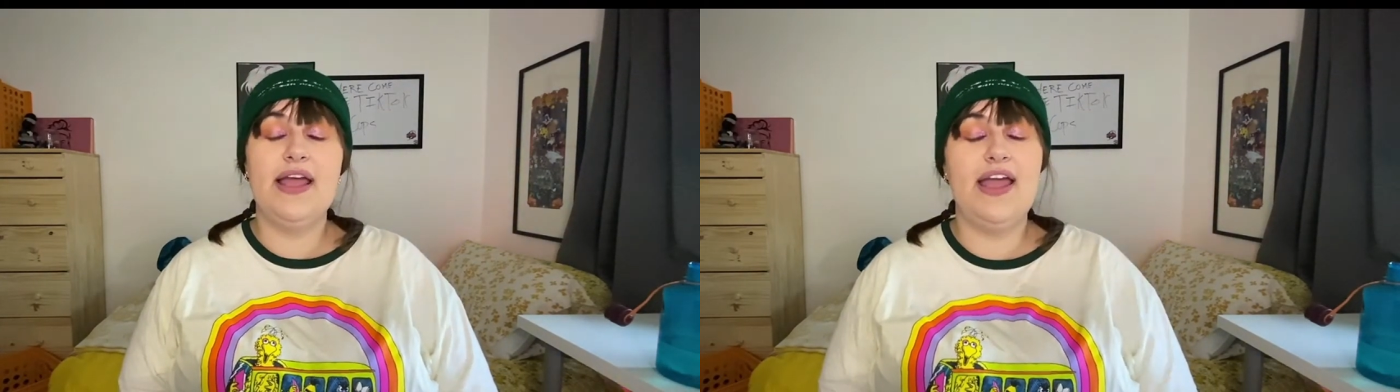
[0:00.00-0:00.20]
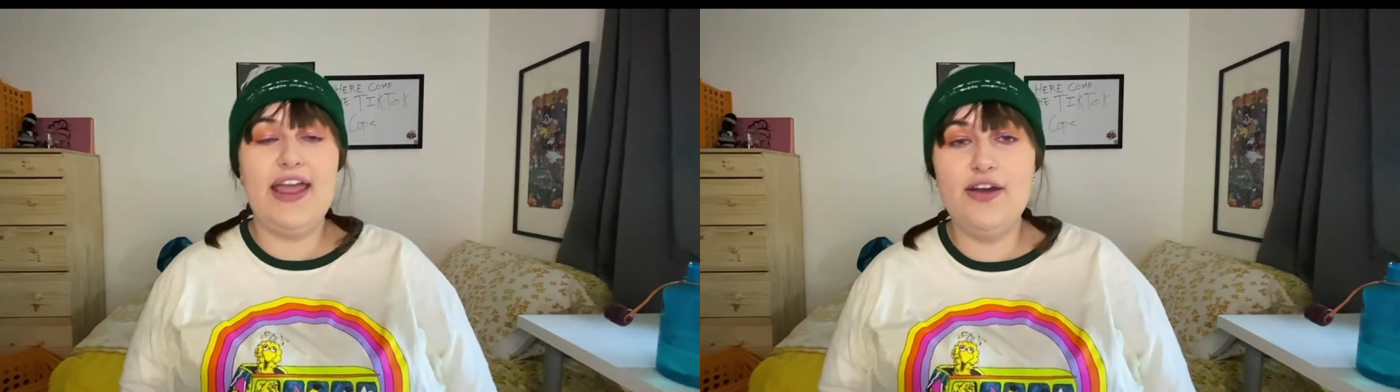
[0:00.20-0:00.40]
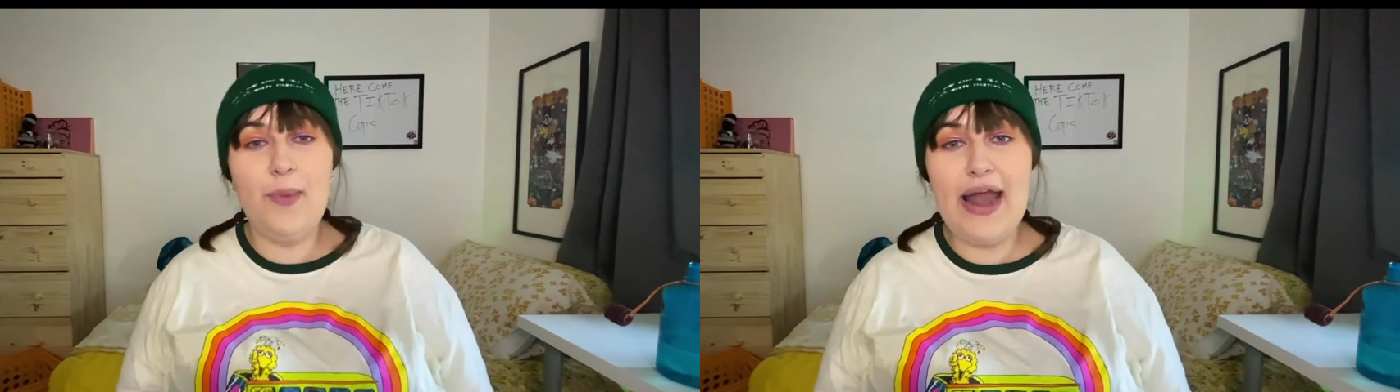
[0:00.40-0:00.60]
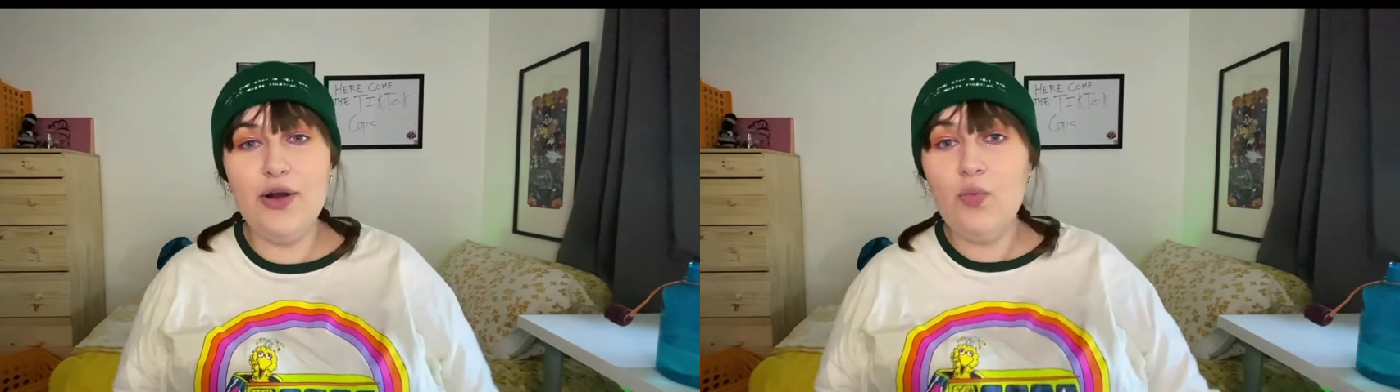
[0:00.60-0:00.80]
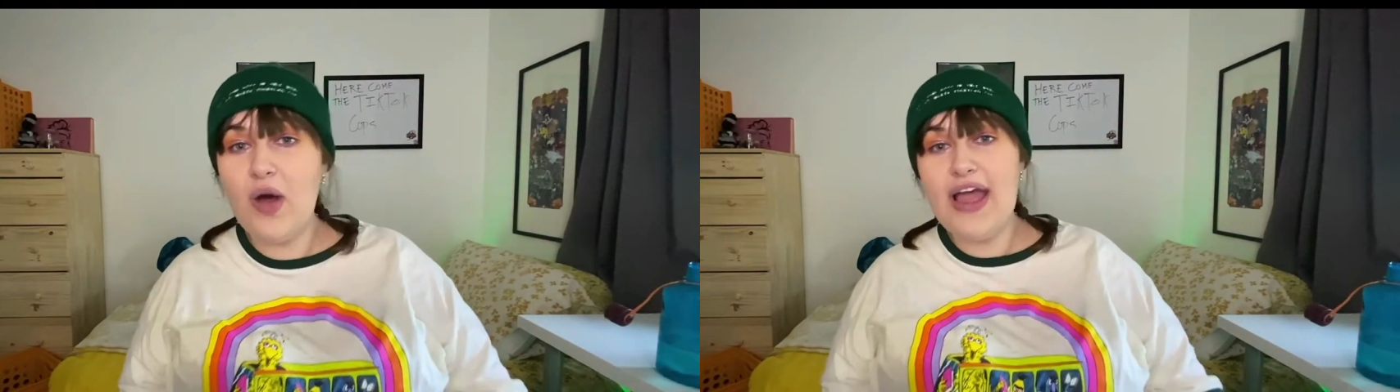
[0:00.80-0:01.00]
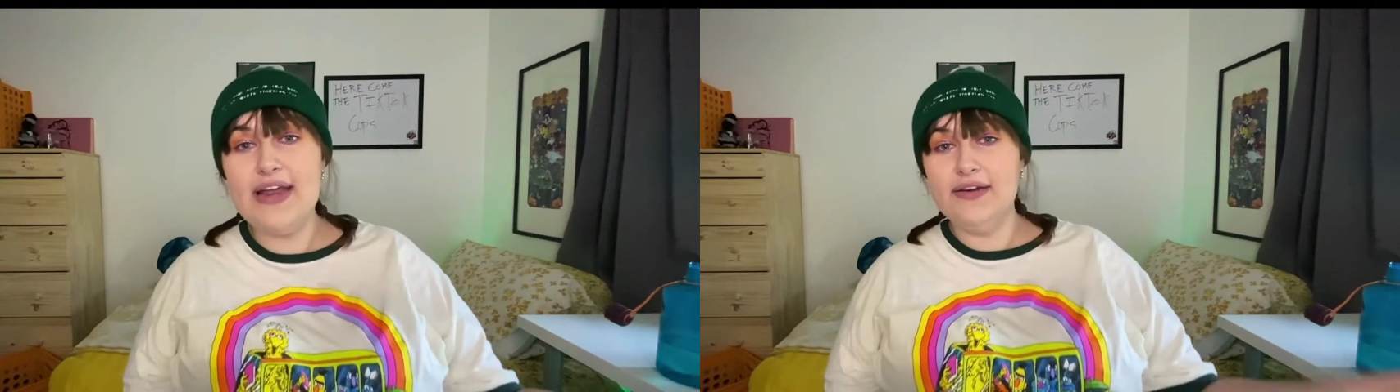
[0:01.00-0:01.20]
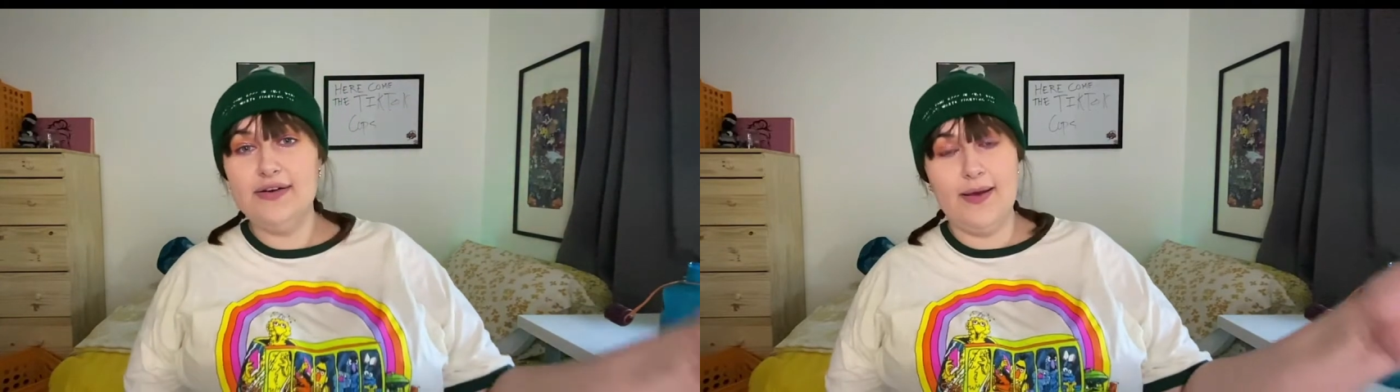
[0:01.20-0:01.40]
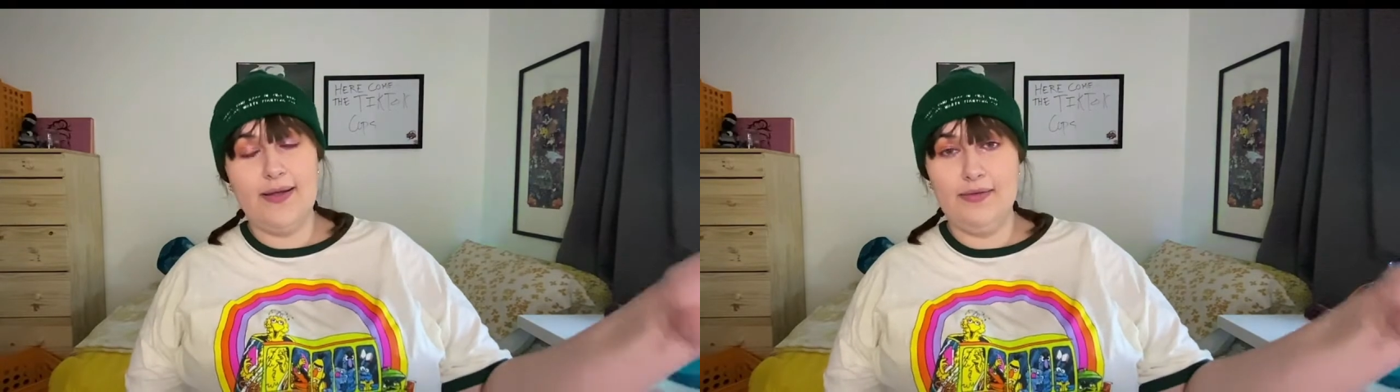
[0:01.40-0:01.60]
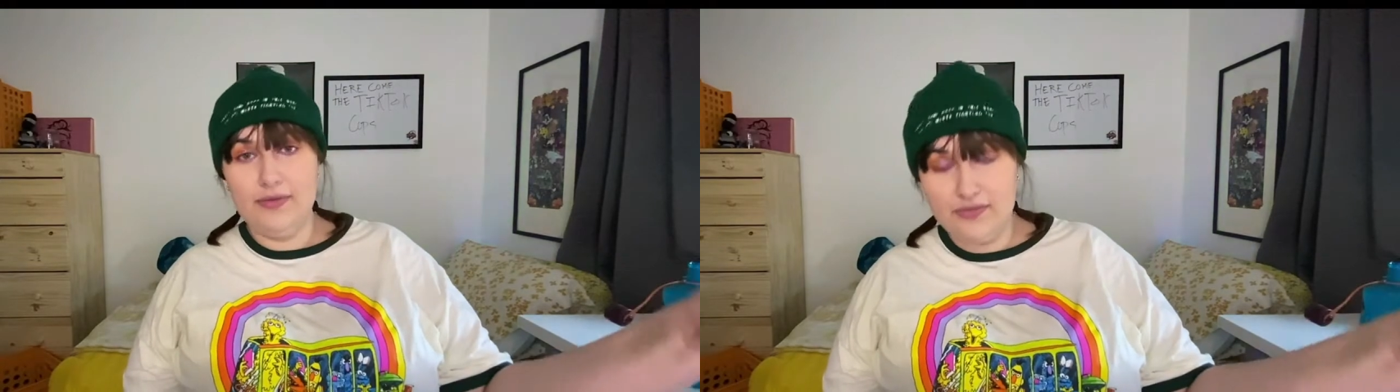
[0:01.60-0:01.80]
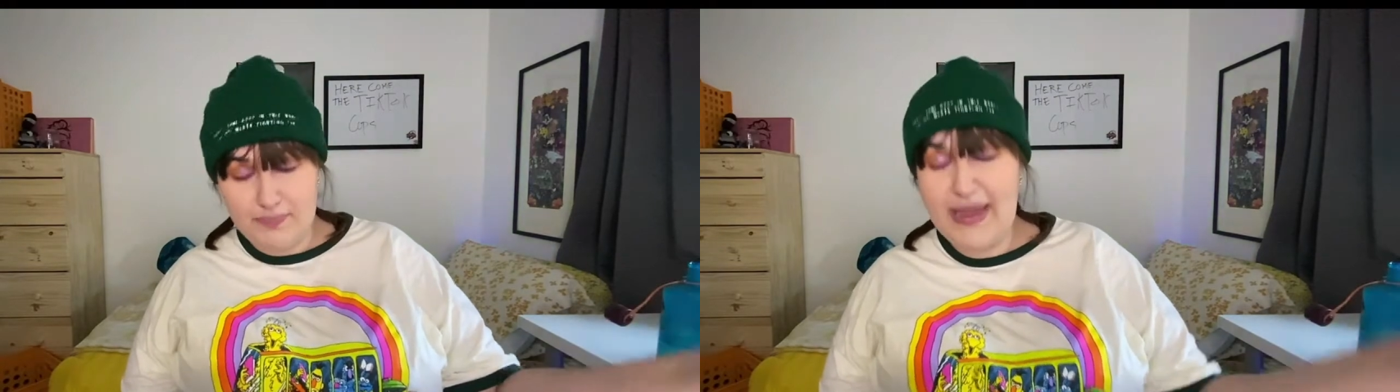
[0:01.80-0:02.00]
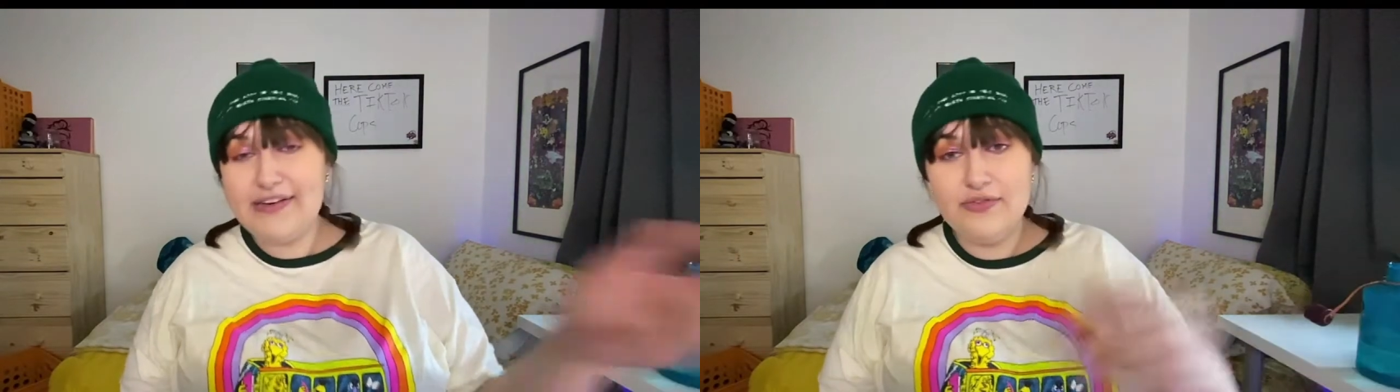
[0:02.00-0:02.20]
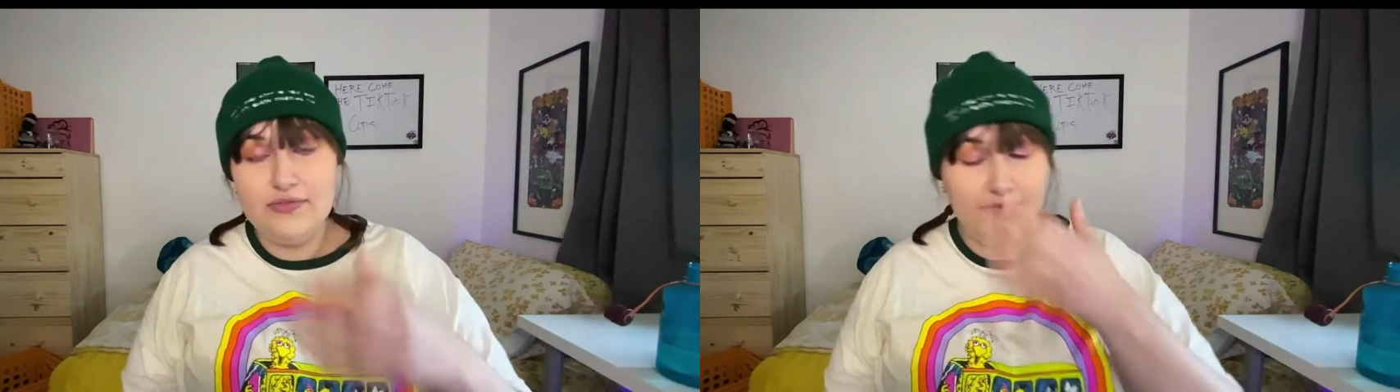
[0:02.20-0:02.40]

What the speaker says: and no matter what big